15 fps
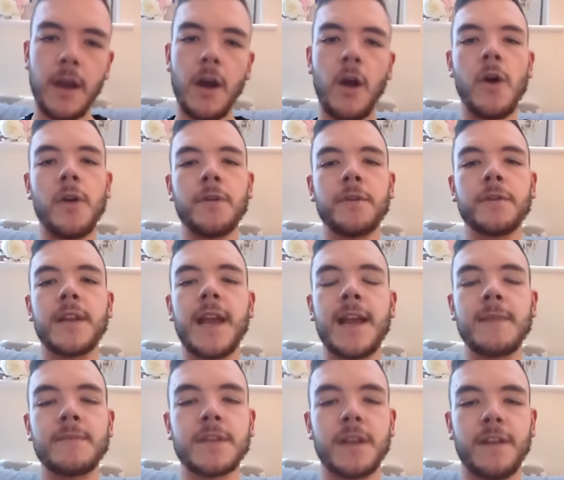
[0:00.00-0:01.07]
on
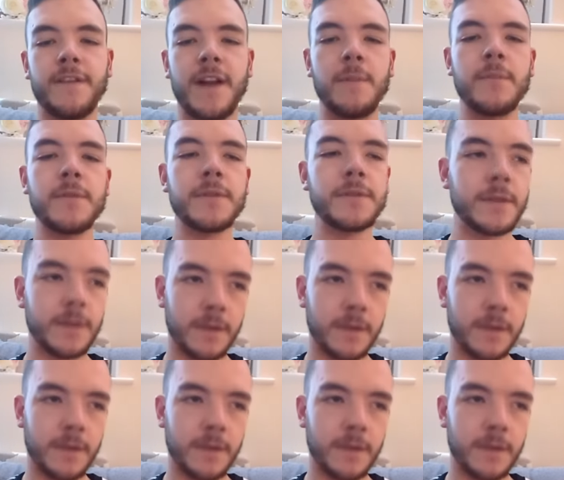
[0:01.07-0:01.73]
games that have happened,